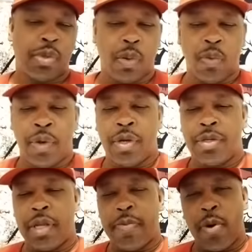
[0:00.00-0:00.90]
So,
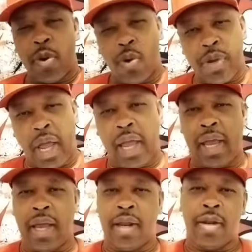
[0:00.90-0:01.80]
see, Murder, hold your
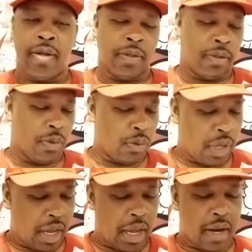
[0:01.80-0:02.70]

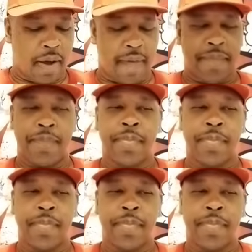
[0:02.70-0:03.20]
head up,